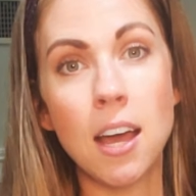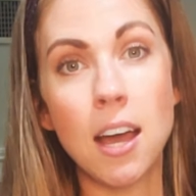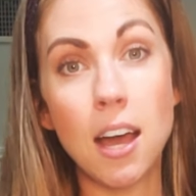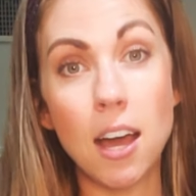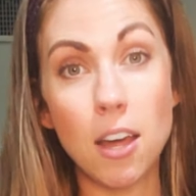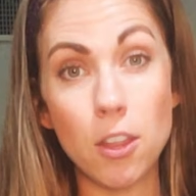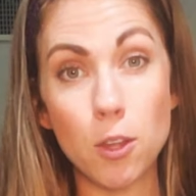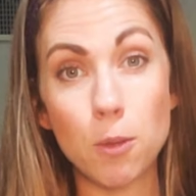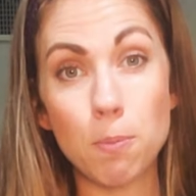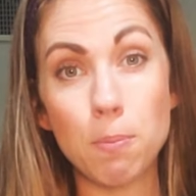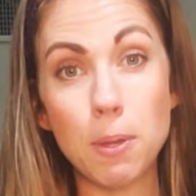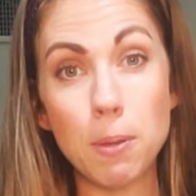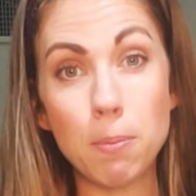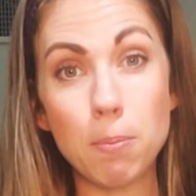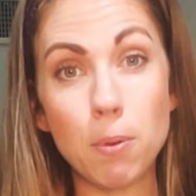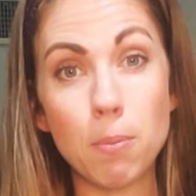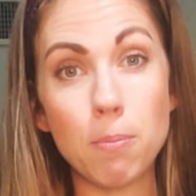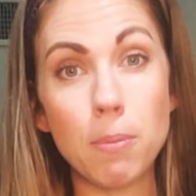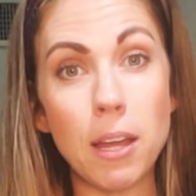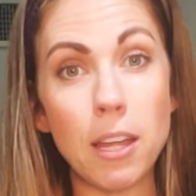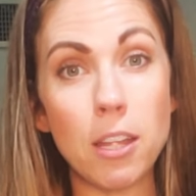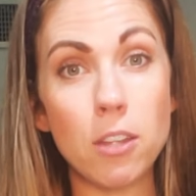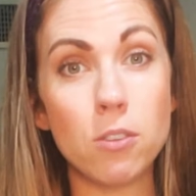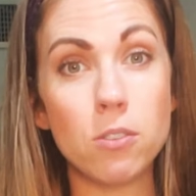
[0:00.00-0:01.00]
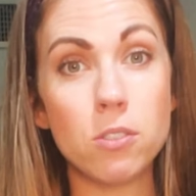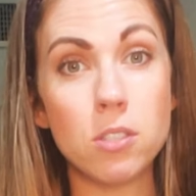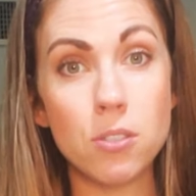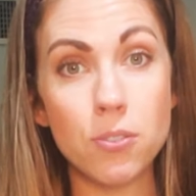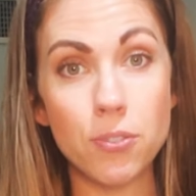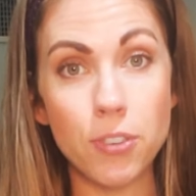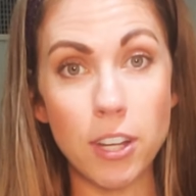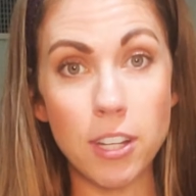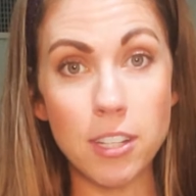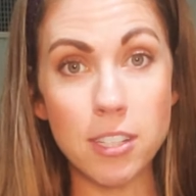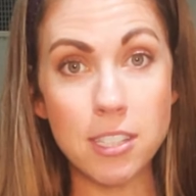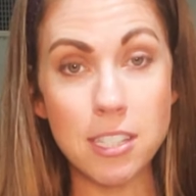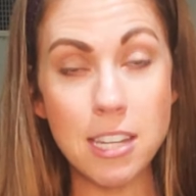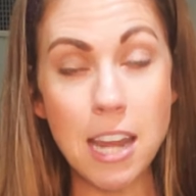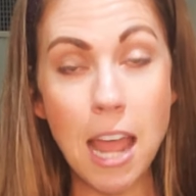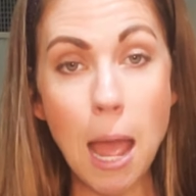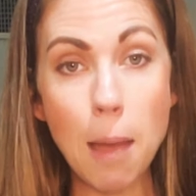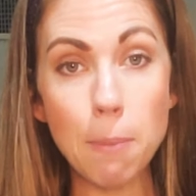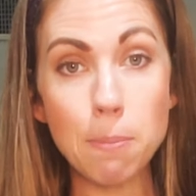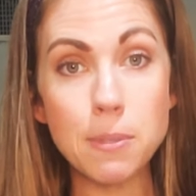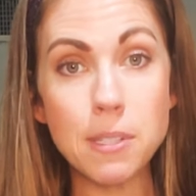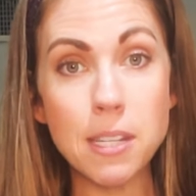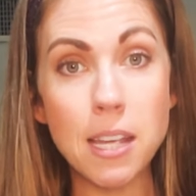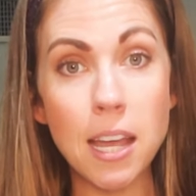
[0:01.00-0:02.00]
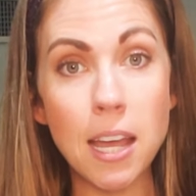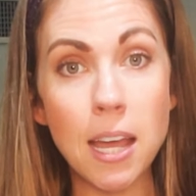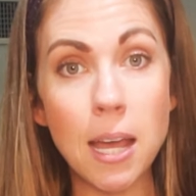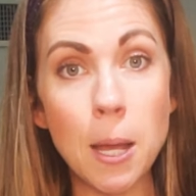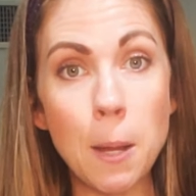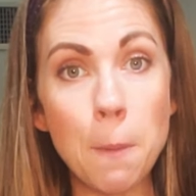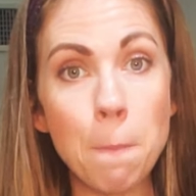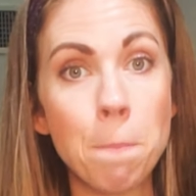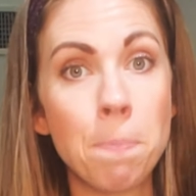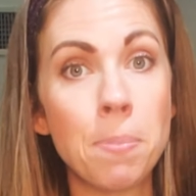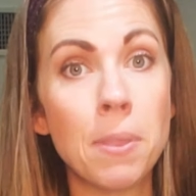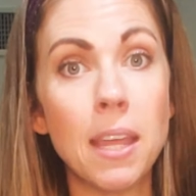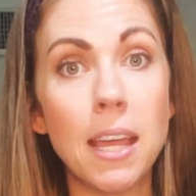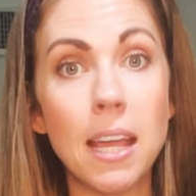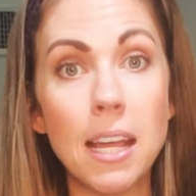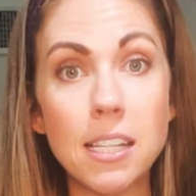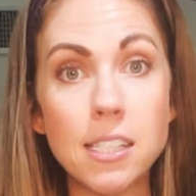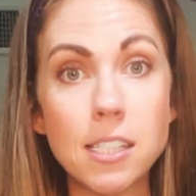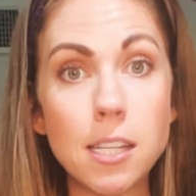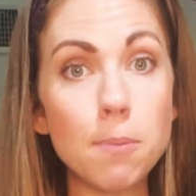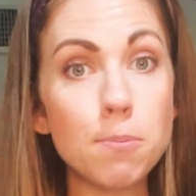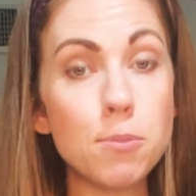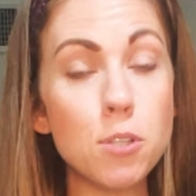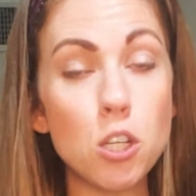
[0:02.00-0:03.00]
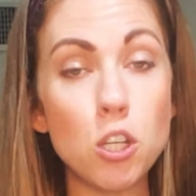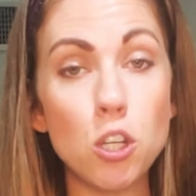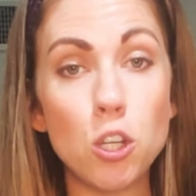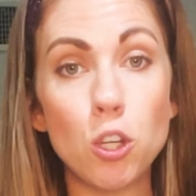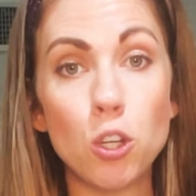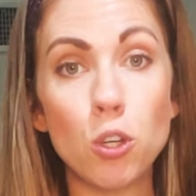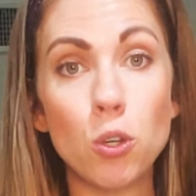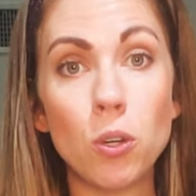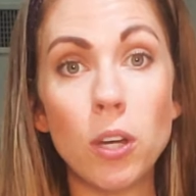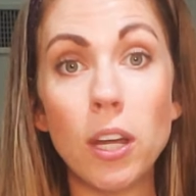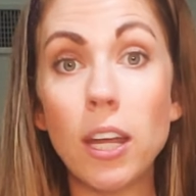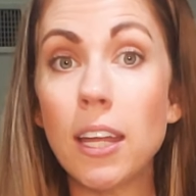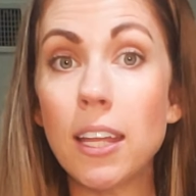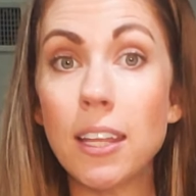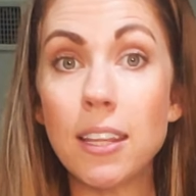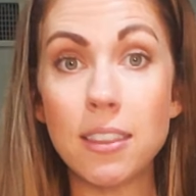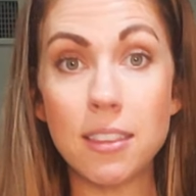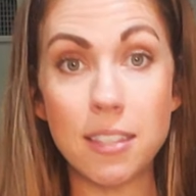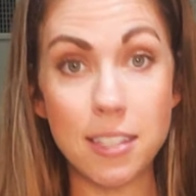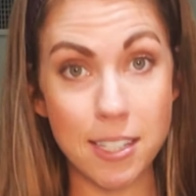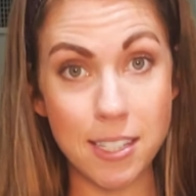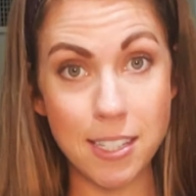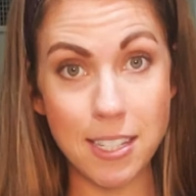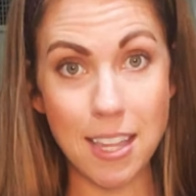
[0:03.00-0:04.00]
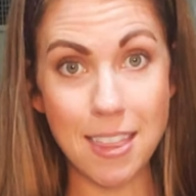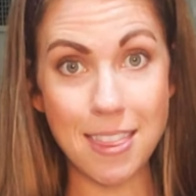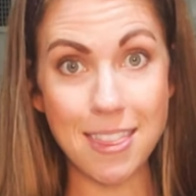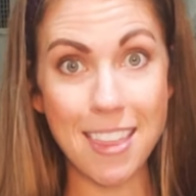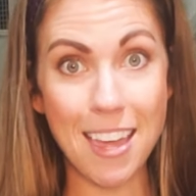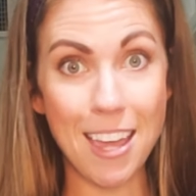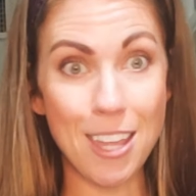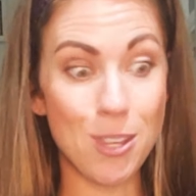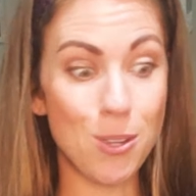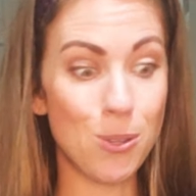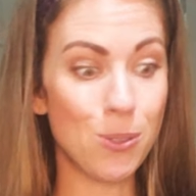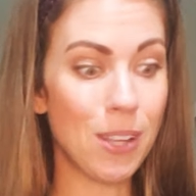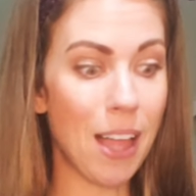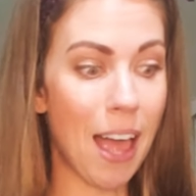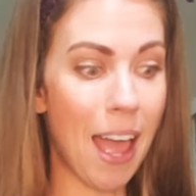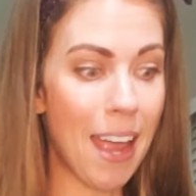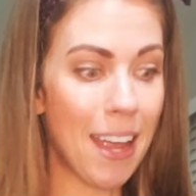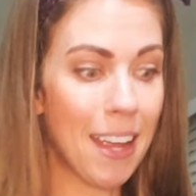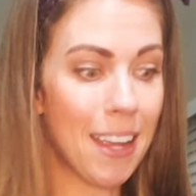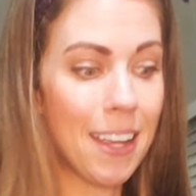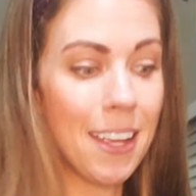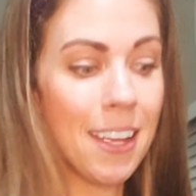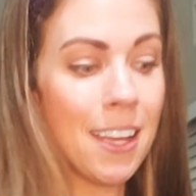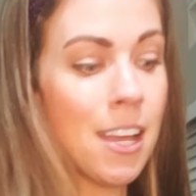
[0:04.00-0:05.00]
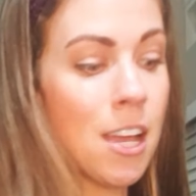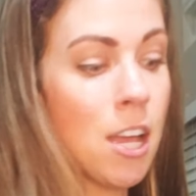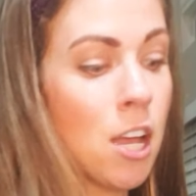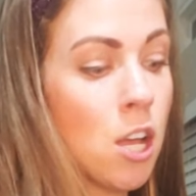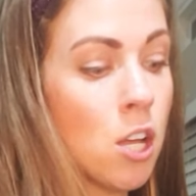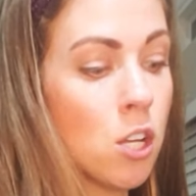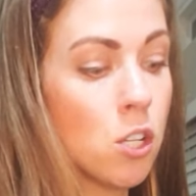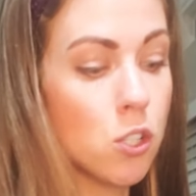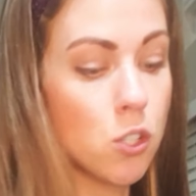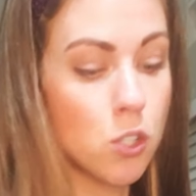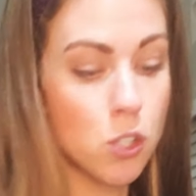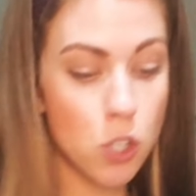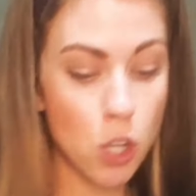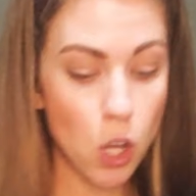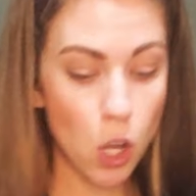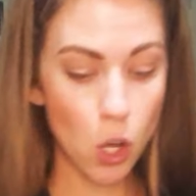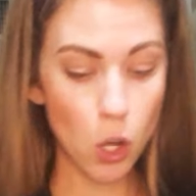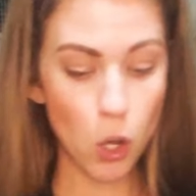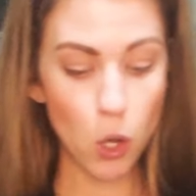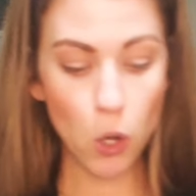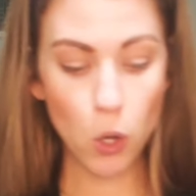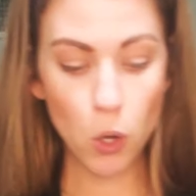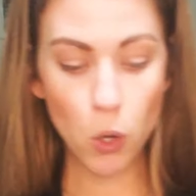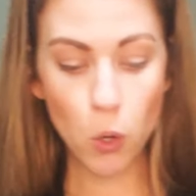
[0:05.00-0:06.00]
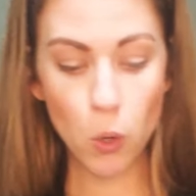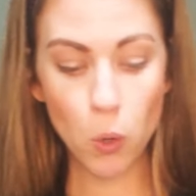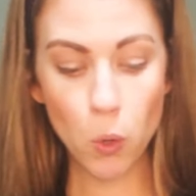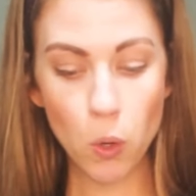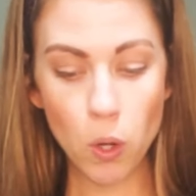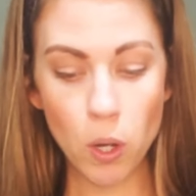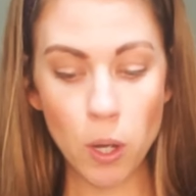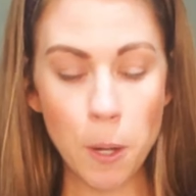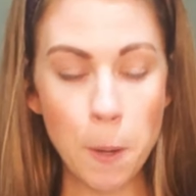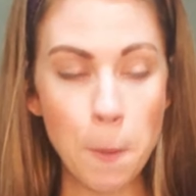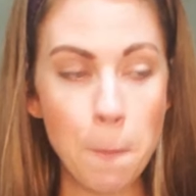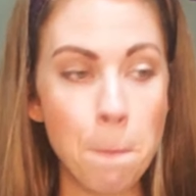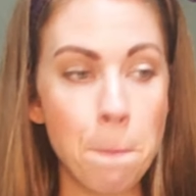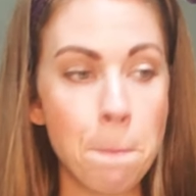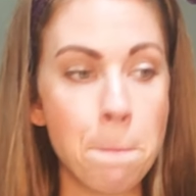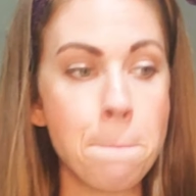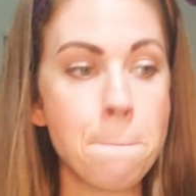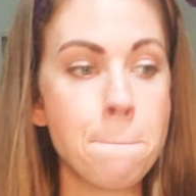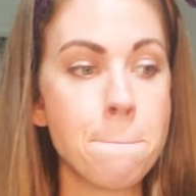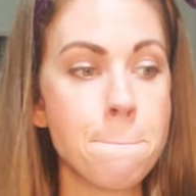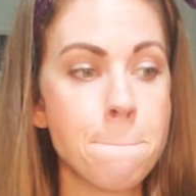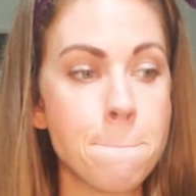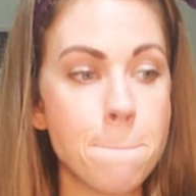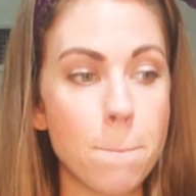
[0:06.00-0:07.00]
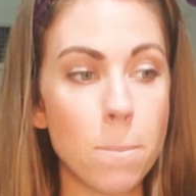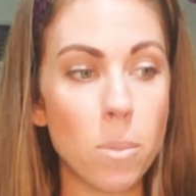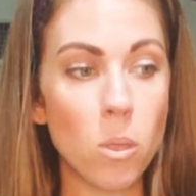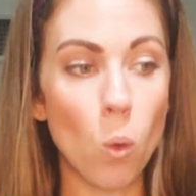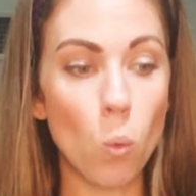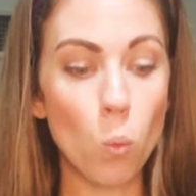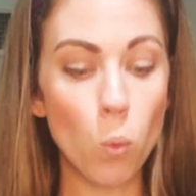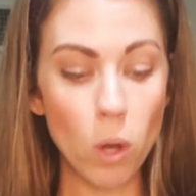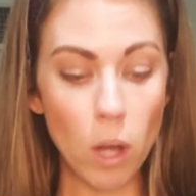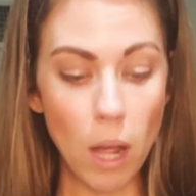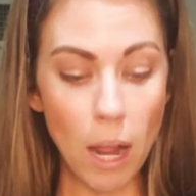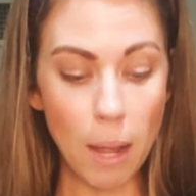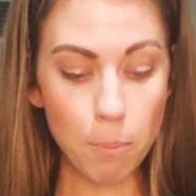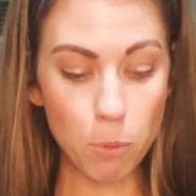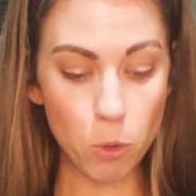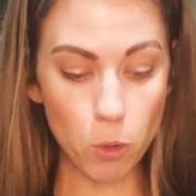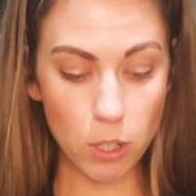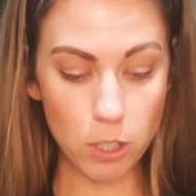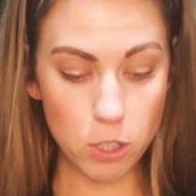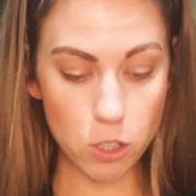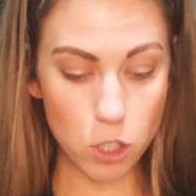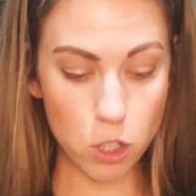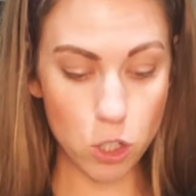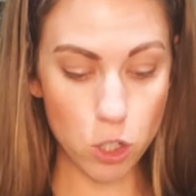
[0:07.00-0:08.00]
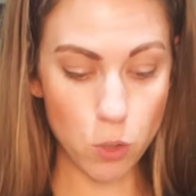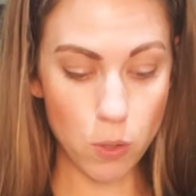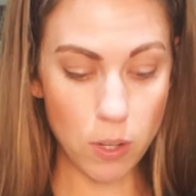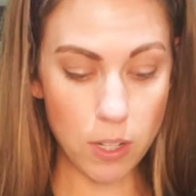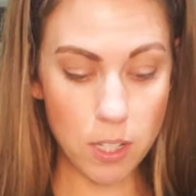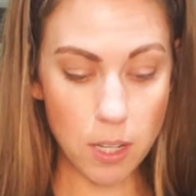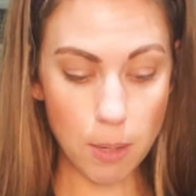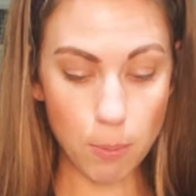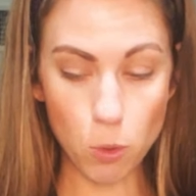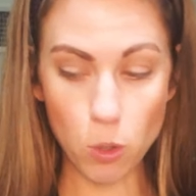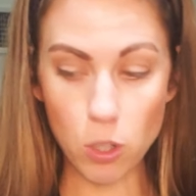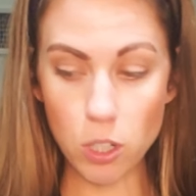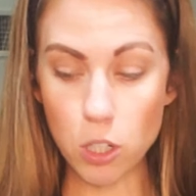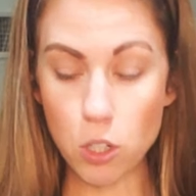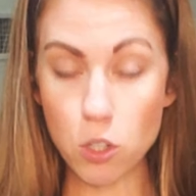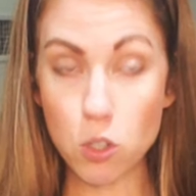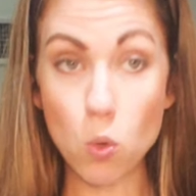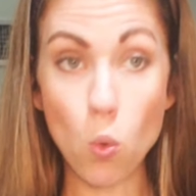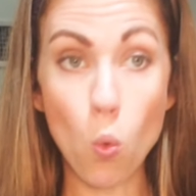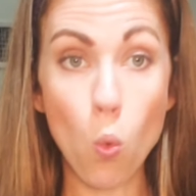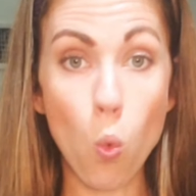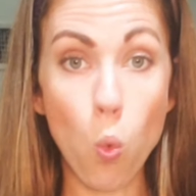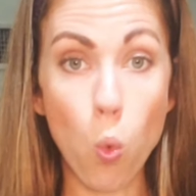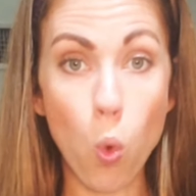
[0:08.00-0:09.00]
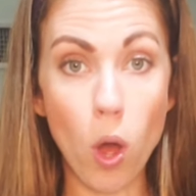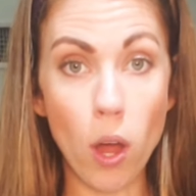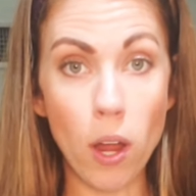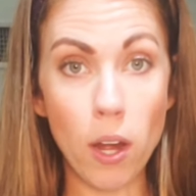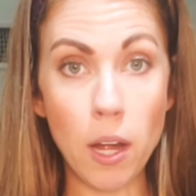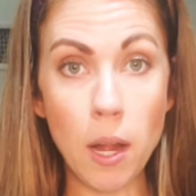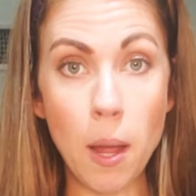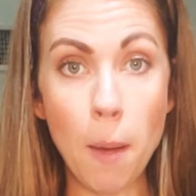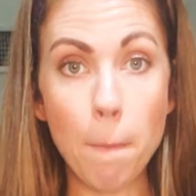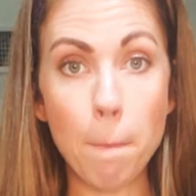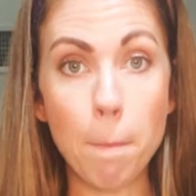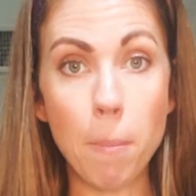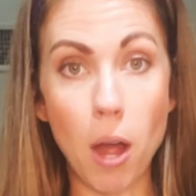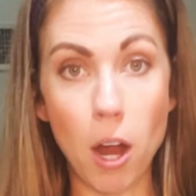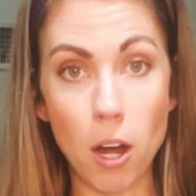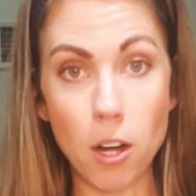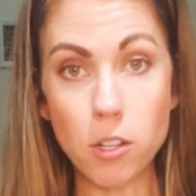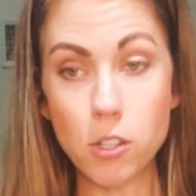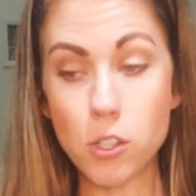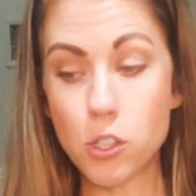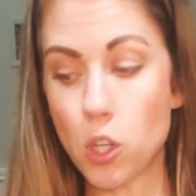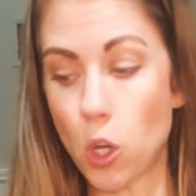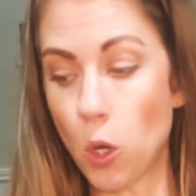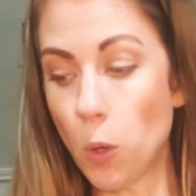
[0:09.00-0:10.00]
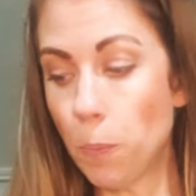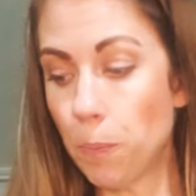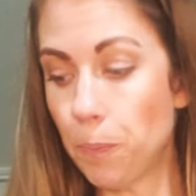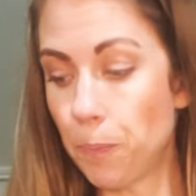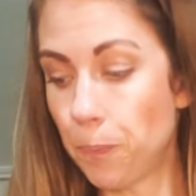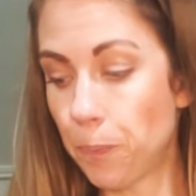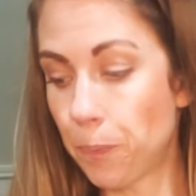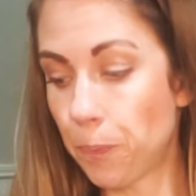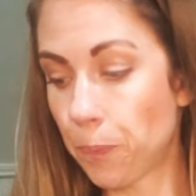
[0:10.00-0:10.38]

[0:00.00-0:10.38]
Other people might use Fel's Napta. It's up to you in the scent that you like. So what I'm going to do is I'm going to use 1 bar soap.